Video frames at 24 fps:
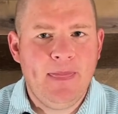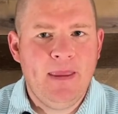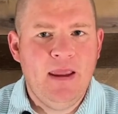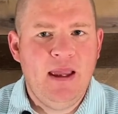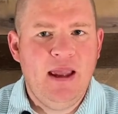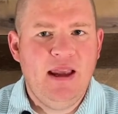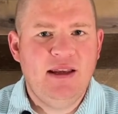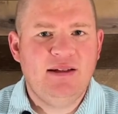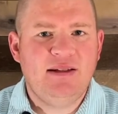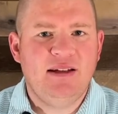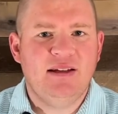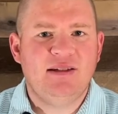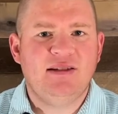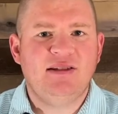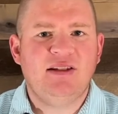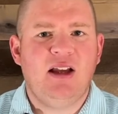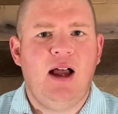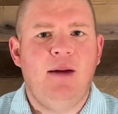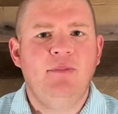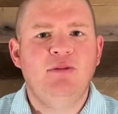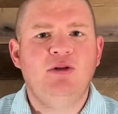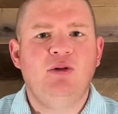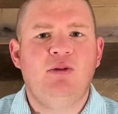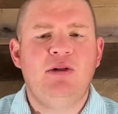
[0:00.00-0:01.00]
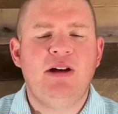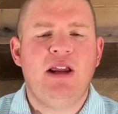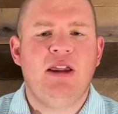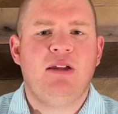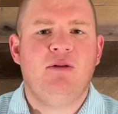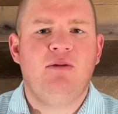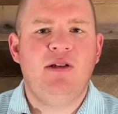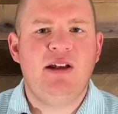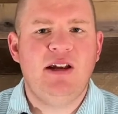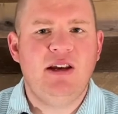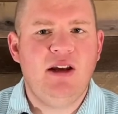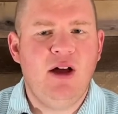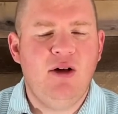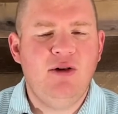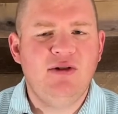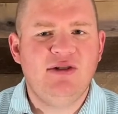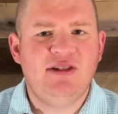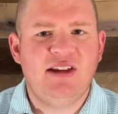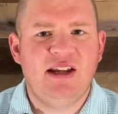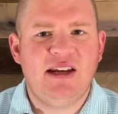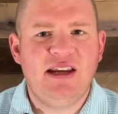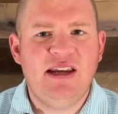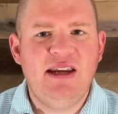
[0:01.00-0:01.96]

He says Psalm 23 knows that